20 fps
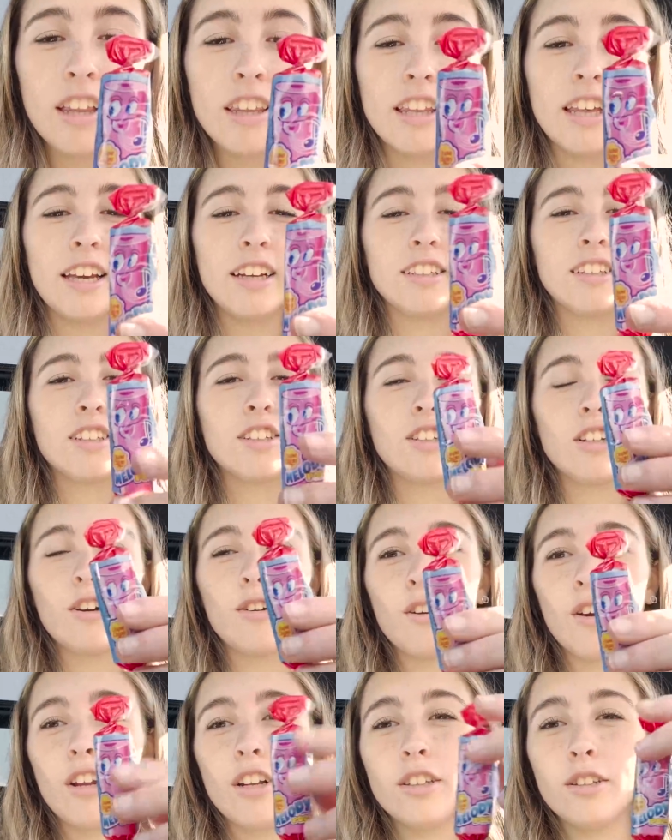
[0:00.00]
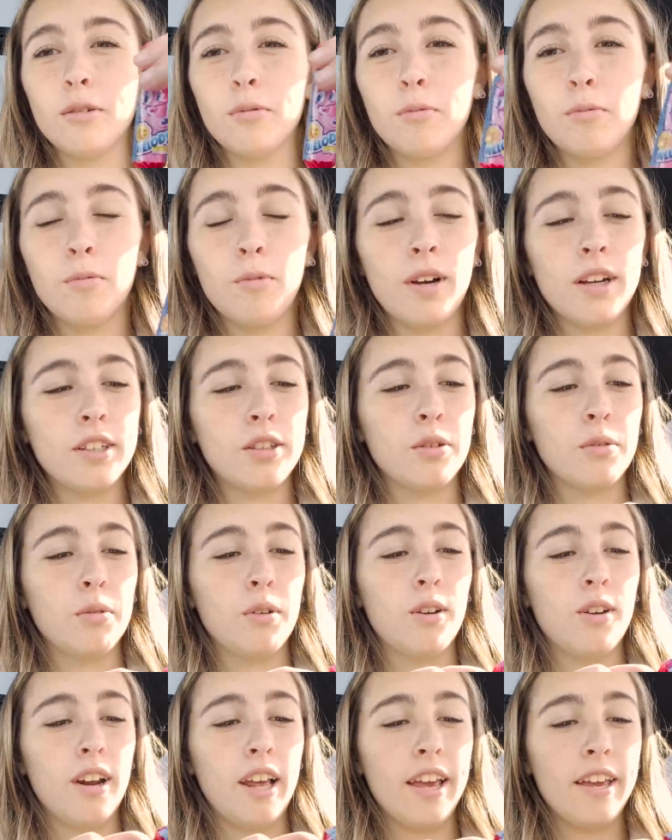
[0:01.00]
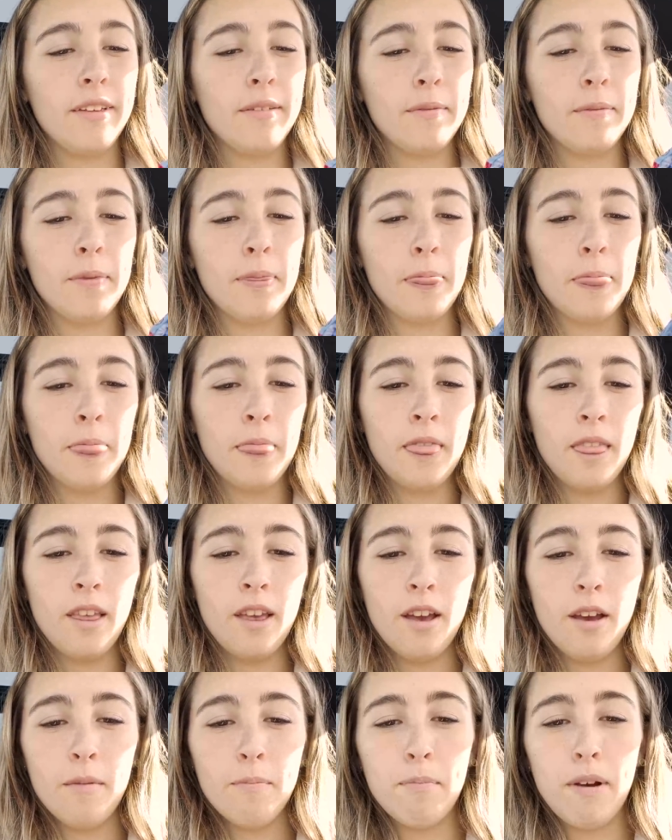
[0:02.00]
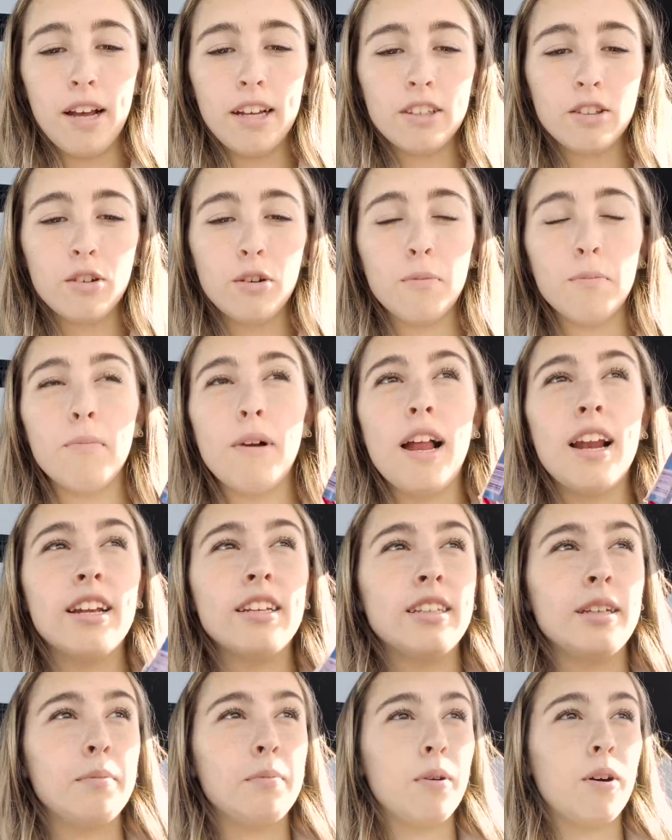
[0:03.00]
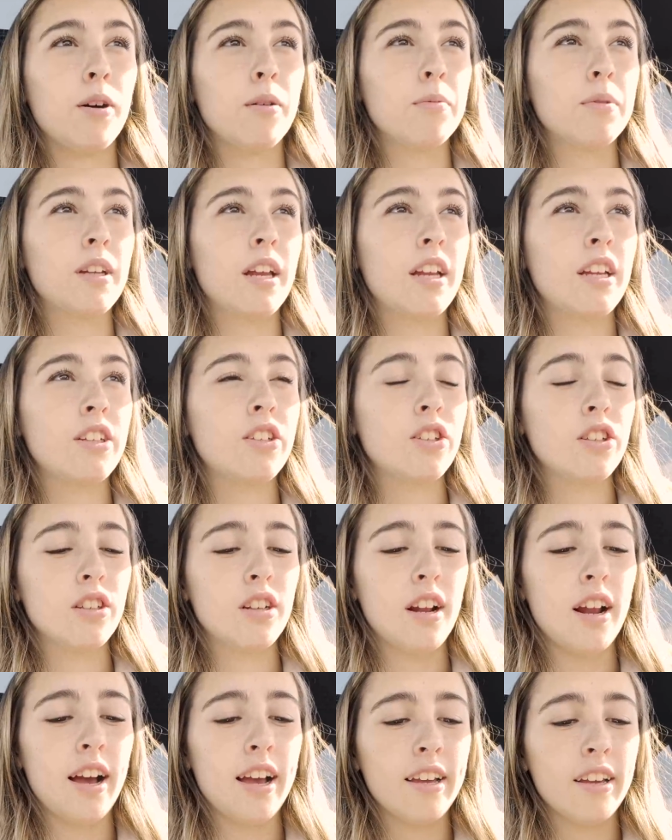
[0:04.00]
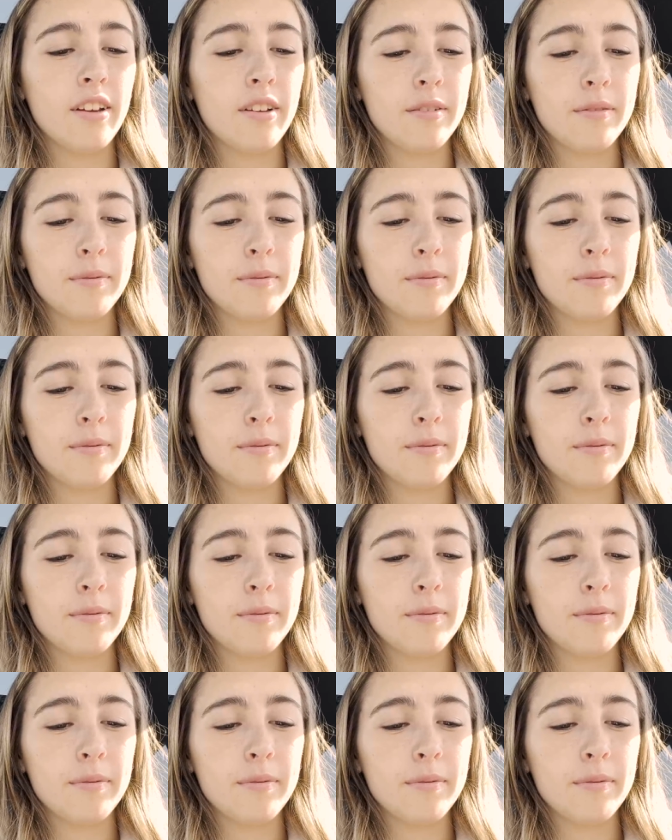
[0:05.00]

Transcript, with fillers: Dude, it's so good, it's a whistle lolly. It's called Melody Pops, and it's just like